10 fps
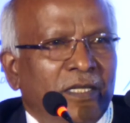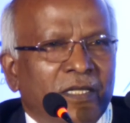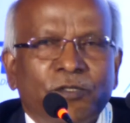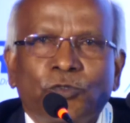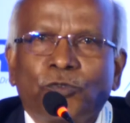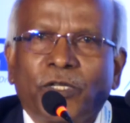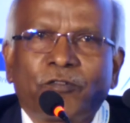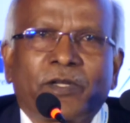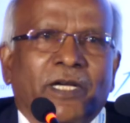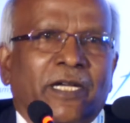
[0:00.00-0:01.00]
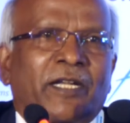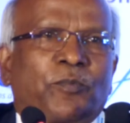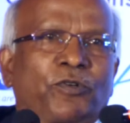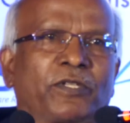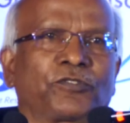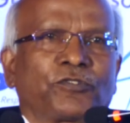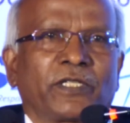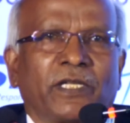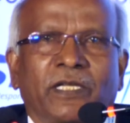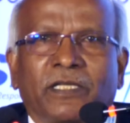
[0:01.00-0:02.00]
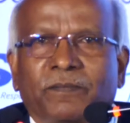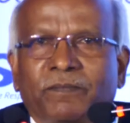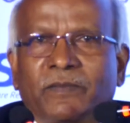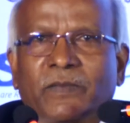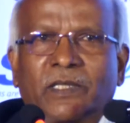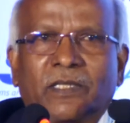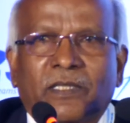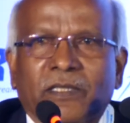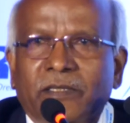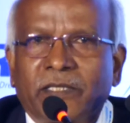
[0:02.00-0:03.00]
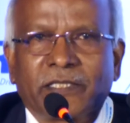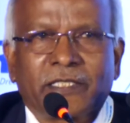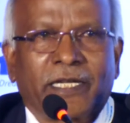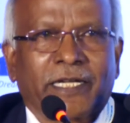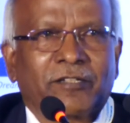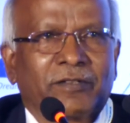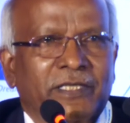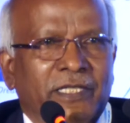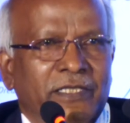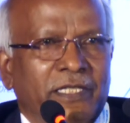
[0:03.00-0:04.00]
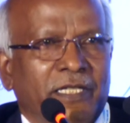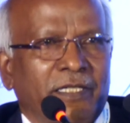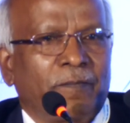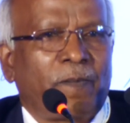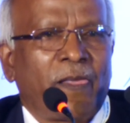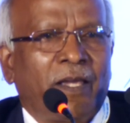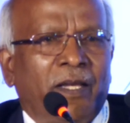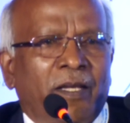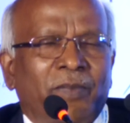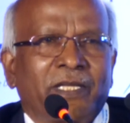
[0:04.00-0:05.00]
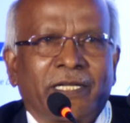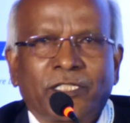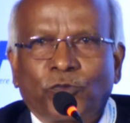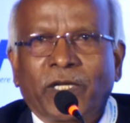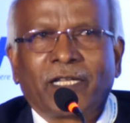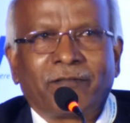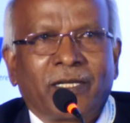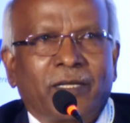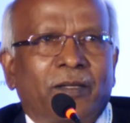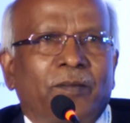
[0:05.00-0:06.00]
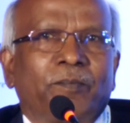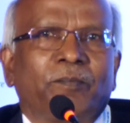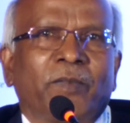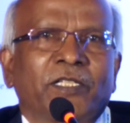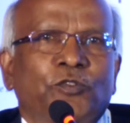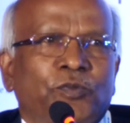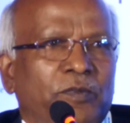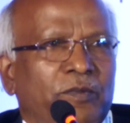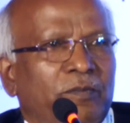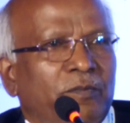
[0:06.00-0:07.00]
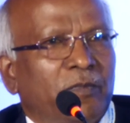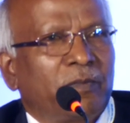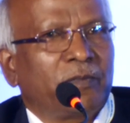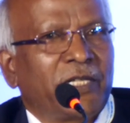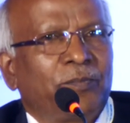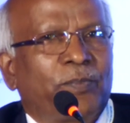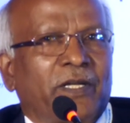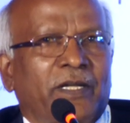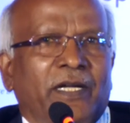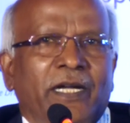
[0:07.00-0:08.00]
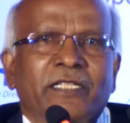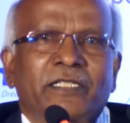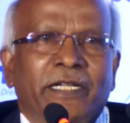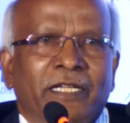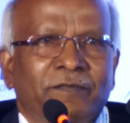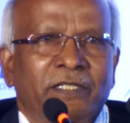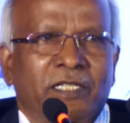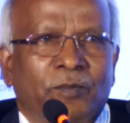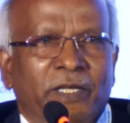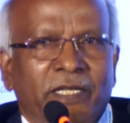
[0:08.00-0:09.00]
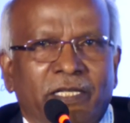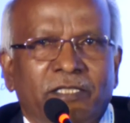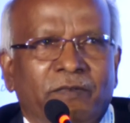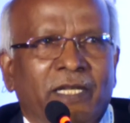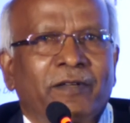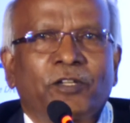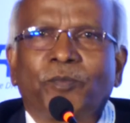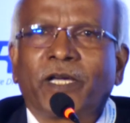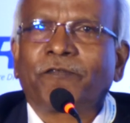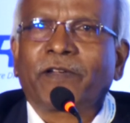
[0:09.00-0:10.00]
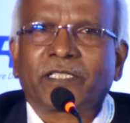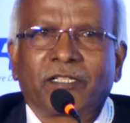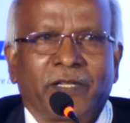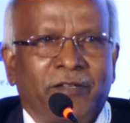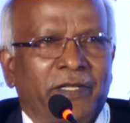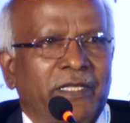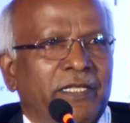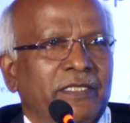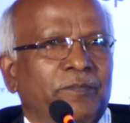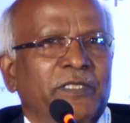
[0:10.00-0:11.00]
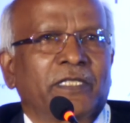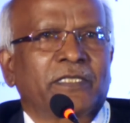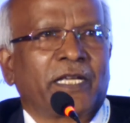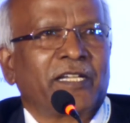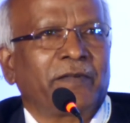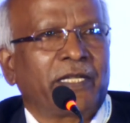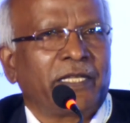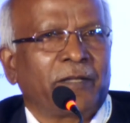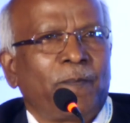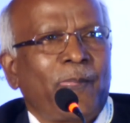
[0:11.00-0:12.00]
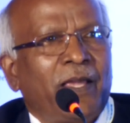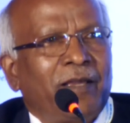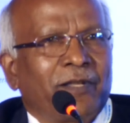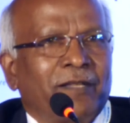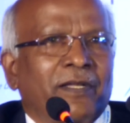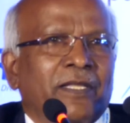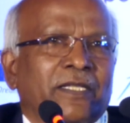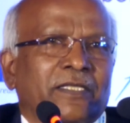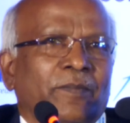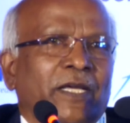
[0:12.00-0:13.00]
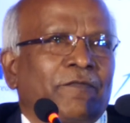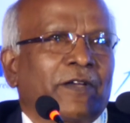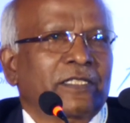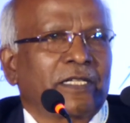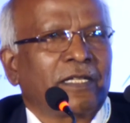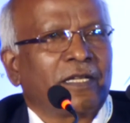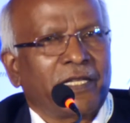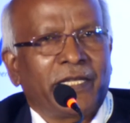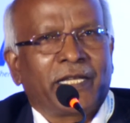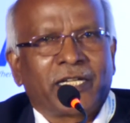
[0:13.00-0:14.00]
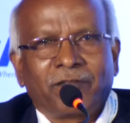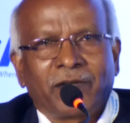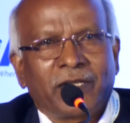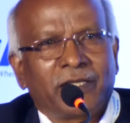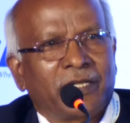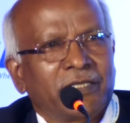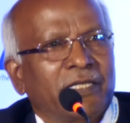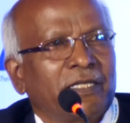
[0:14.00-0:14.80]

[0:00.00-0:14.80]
you have to contribute to the social CSR activities, etc. But that is one level. Much deeper understanding of this topic is whenever you manufacture, whenever there is a business activity, whenever there is a manufacturing or any activity, there is